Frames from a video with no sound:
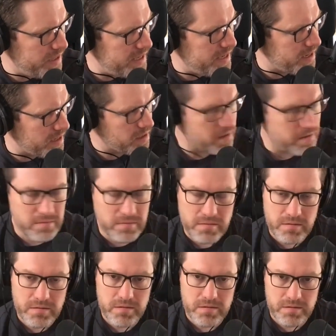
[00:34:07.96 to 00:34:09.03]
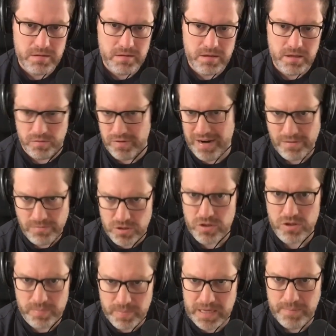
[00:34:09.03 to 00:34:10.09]
being
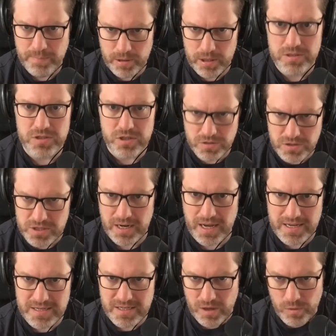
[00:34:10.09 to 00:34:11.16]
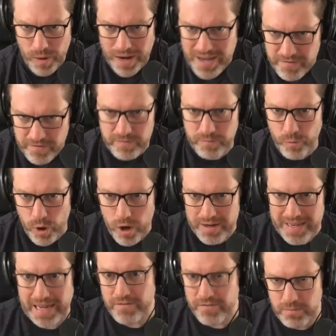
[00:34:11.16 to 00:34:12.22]
around other people and socializing away from
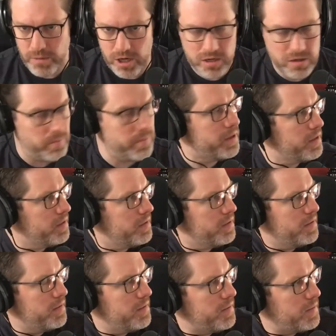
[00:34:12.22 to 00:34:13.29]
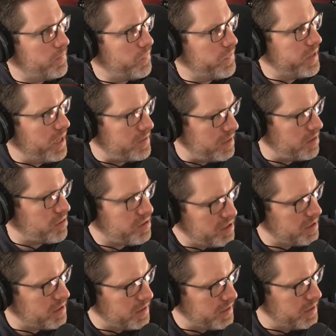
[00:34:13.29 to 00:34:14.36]
work and from home, and then
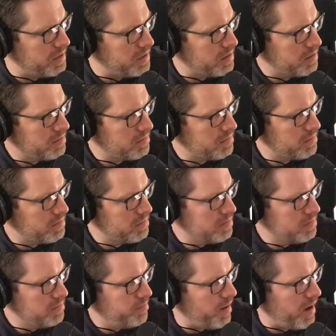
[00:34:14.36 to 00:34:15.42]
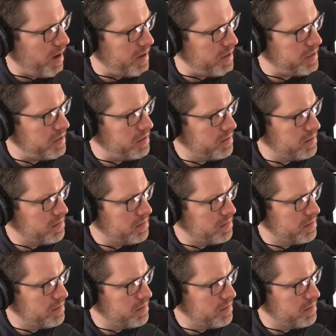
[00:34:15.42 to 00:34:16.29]
thirdly, by